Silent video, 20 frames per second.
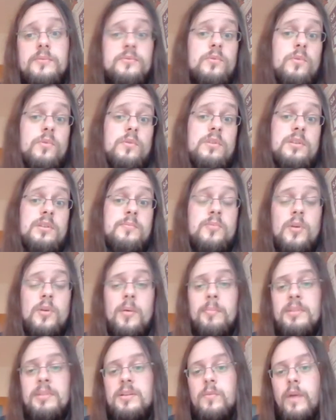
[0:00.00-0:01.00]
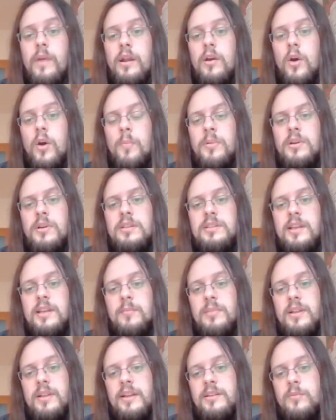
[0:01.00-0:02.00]
or probably where your opponent can
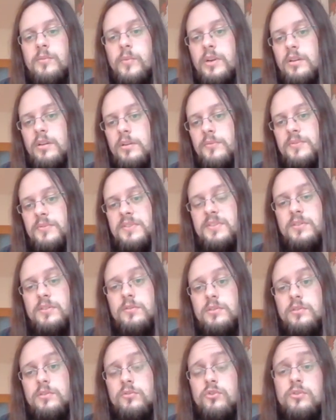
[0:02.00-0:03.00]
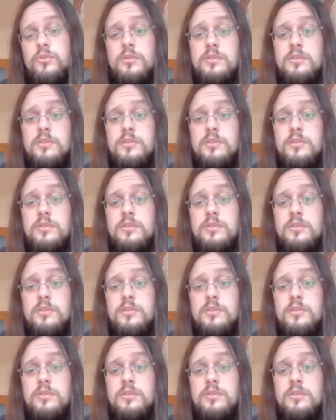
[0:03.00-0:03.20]
play the Greek gift. So you should